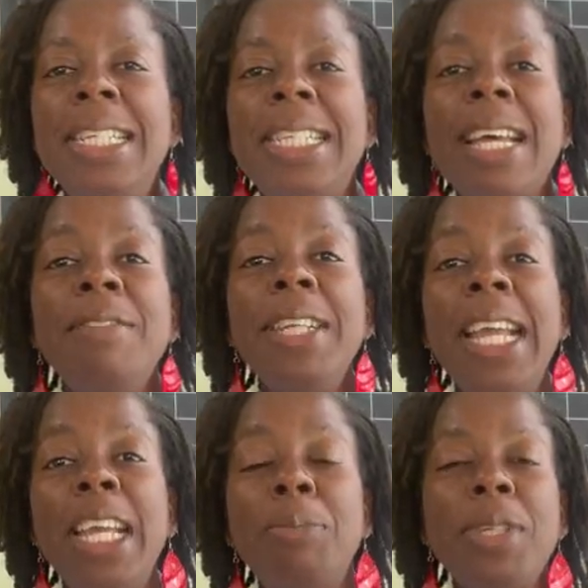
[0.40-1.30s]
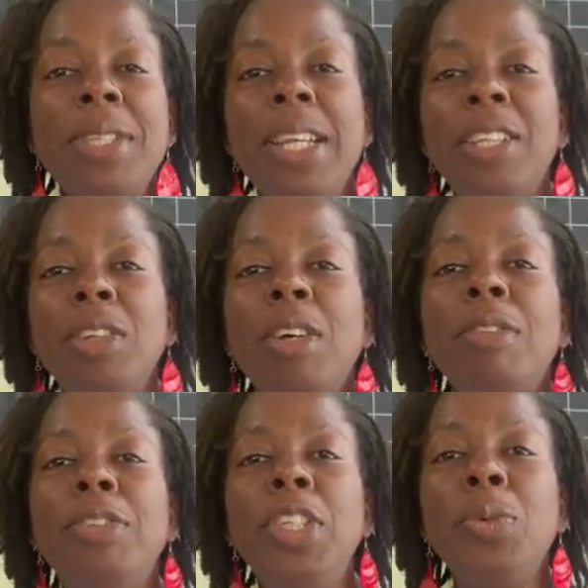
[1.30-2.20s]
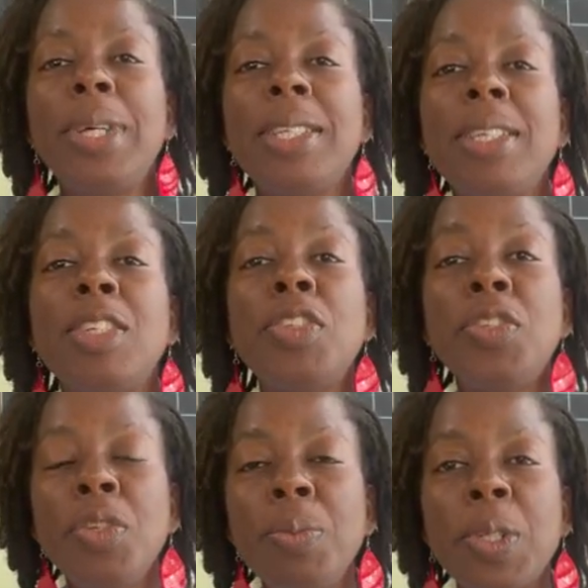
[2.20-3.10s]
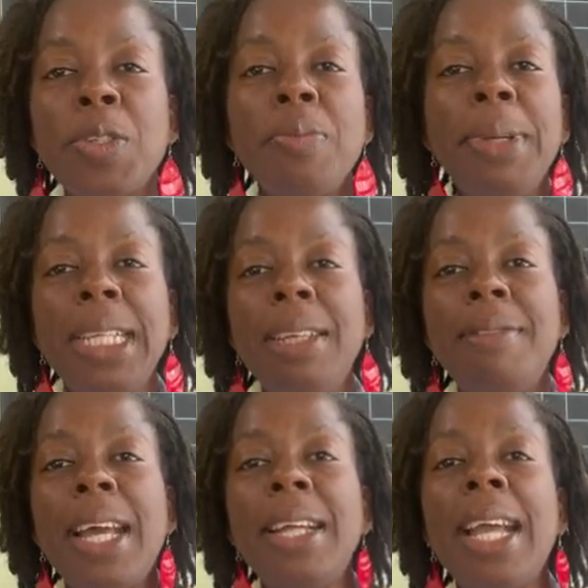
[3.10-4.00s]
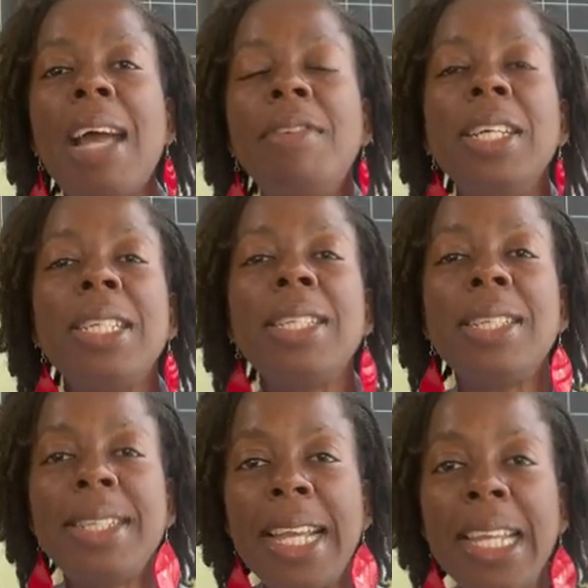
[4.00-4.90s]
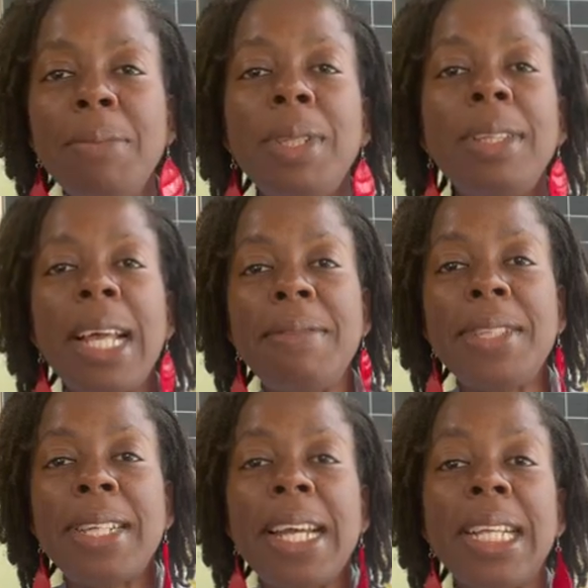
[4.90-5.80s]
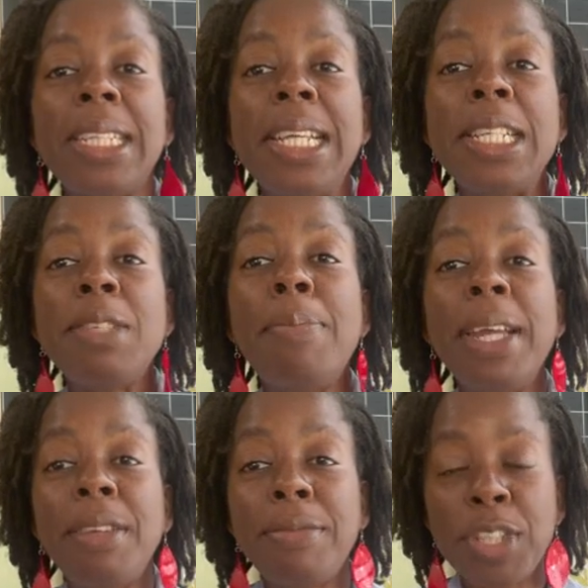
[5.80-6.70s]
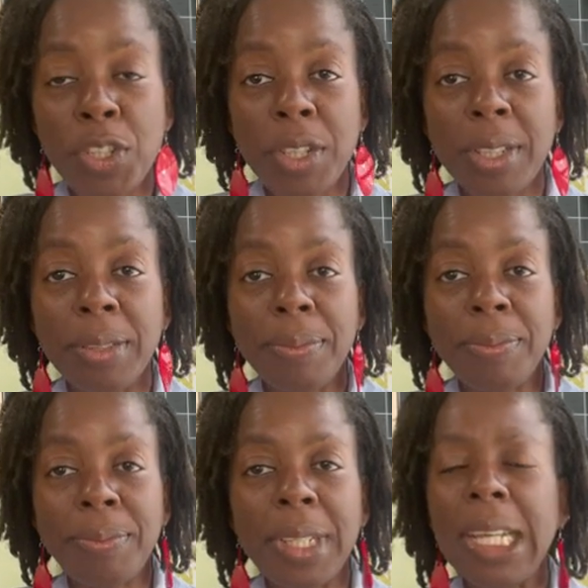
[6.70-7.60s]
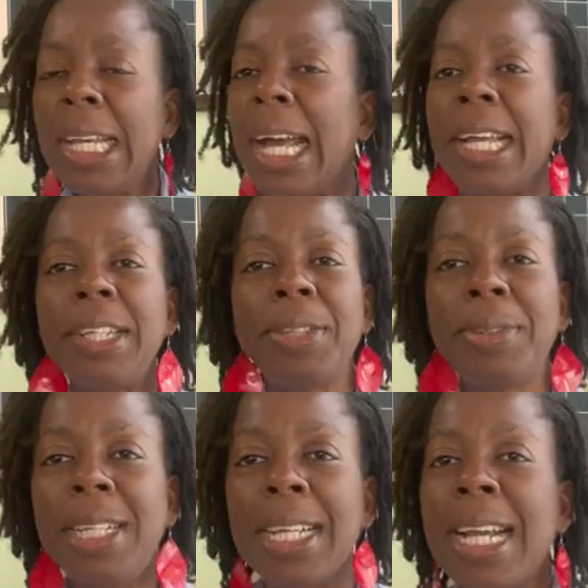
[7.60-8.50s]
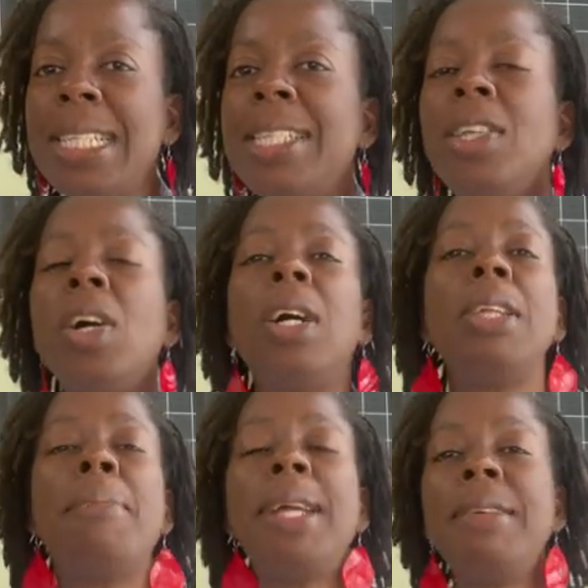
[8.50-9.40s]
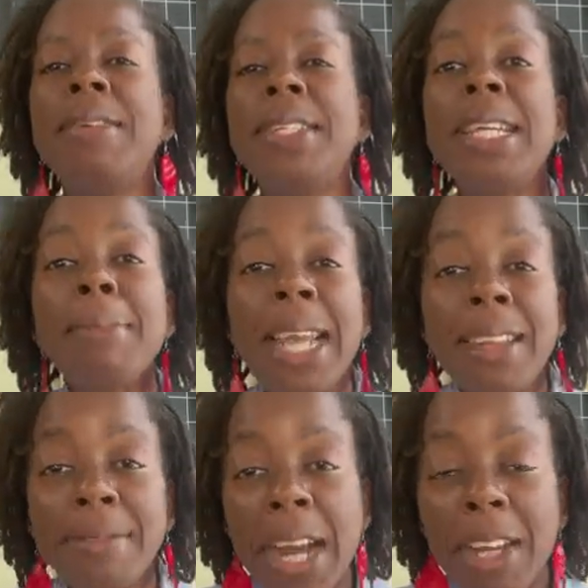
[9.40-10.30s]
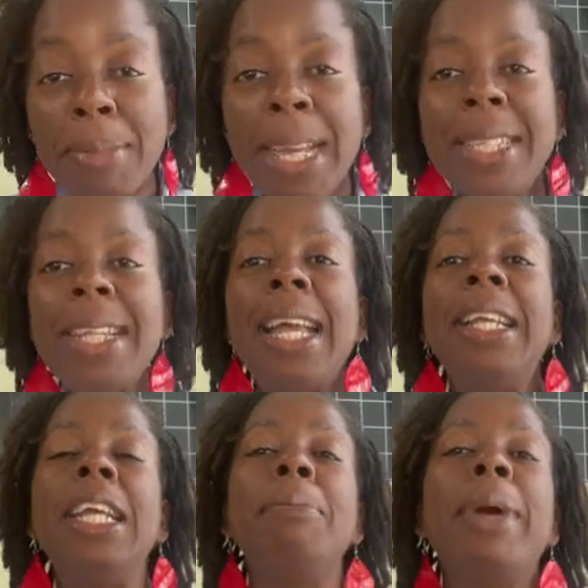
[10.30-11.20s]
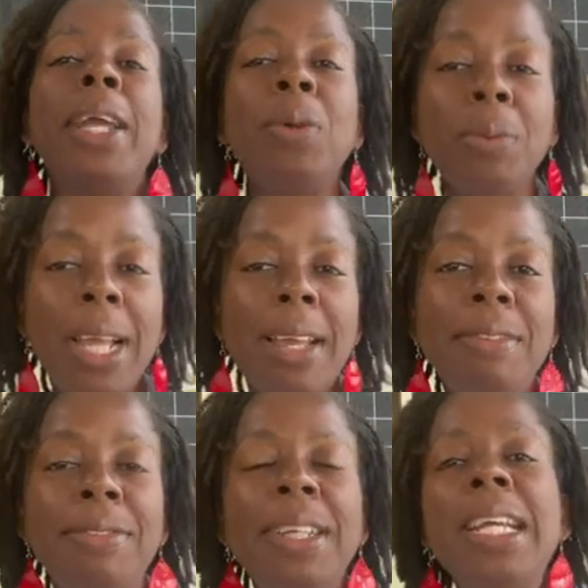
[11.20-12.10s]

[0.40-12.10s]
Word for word: 78% of US consumers believe that having a sustainable lifestyle is beneficial. I agree. I see all the benefits in my environment and in my own life.